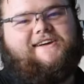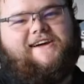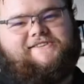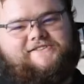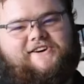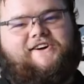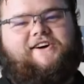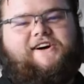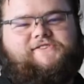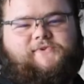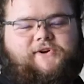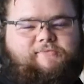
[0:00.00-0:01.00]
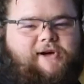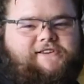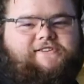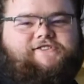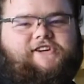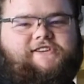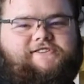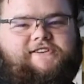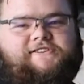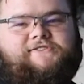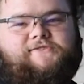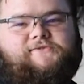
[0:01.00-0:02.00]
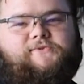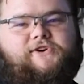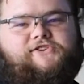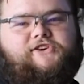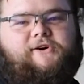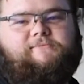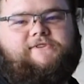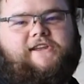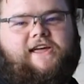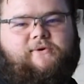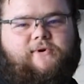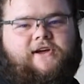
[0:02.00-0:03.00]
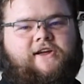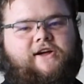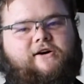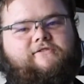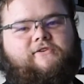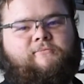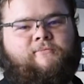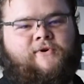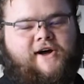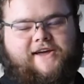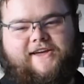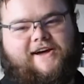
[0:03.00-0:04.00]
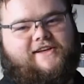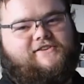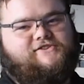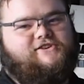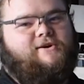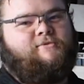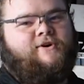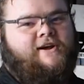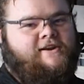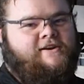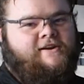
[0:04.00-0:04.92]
How's it going, guys? Welcome back to the JC Installs workshop. Today we're going to go over my car this time around.